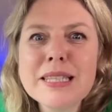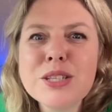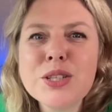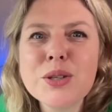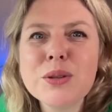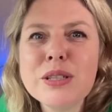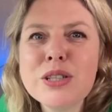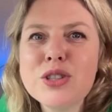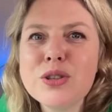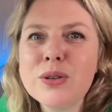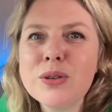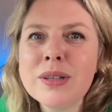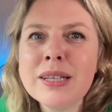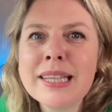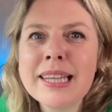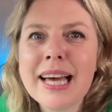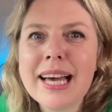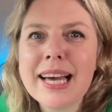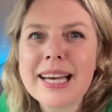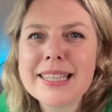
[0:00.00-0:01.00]
did you
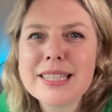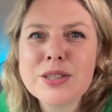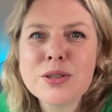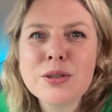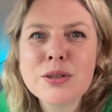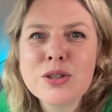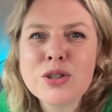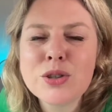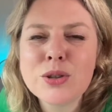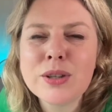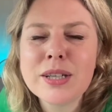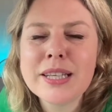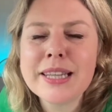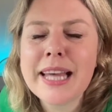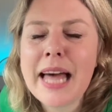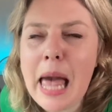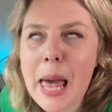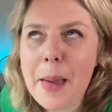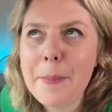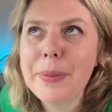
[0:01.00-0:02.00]
enjoy that? Did you enjoy
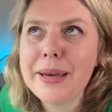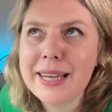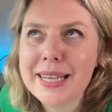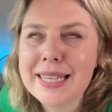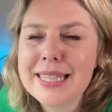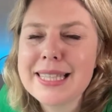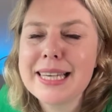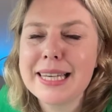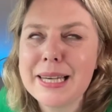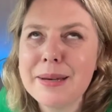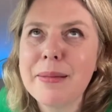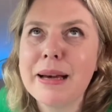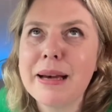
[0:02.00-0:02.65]
the epic tea